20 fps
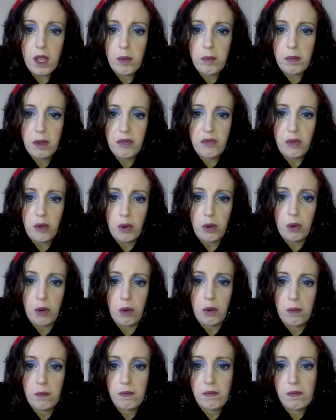
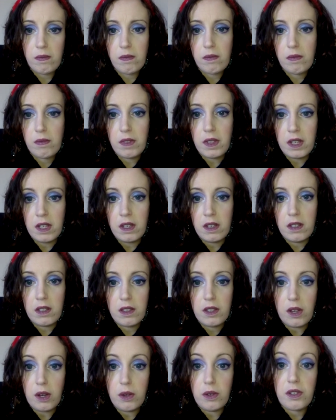before the
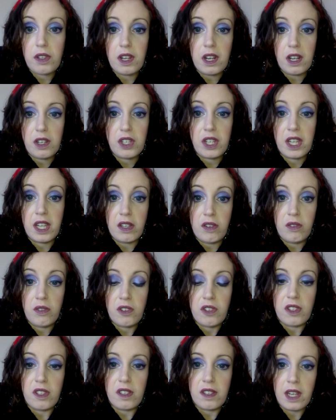host could actually get
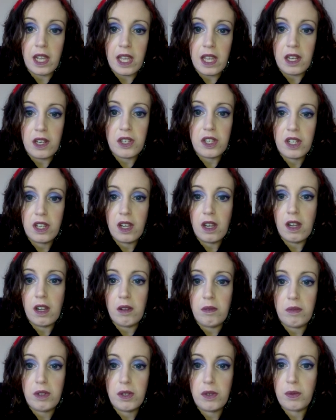onto the stage.
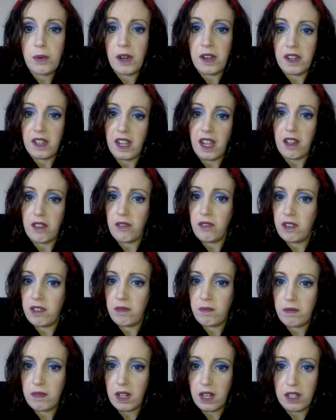She was wearing a
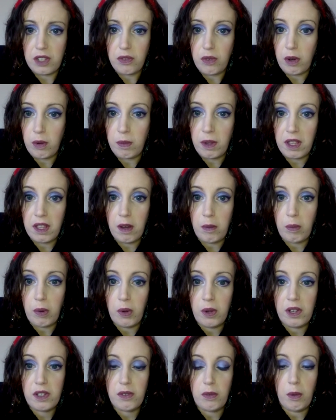Catherine Delish robe at that
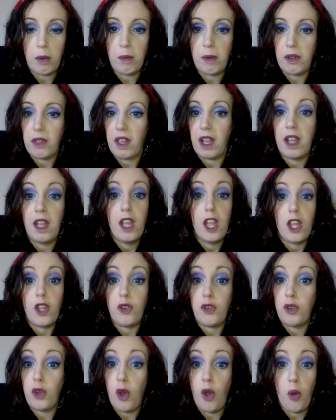point, so we were both like,
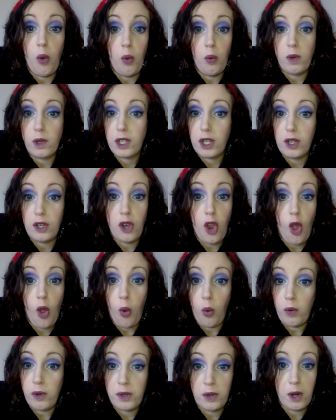do
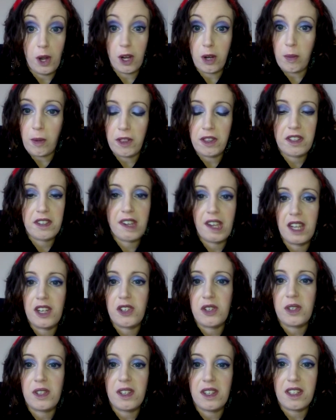not come on the stage
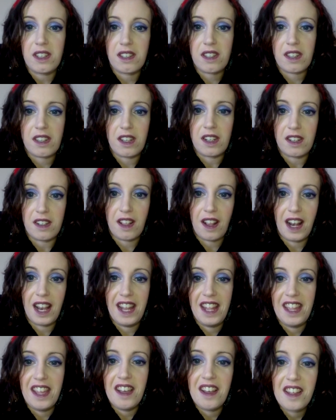until it's
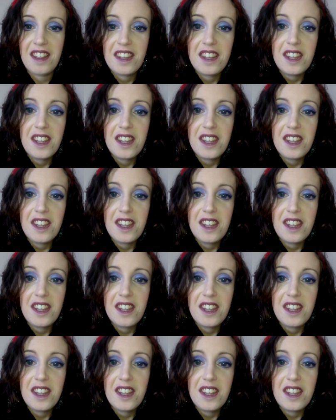clear.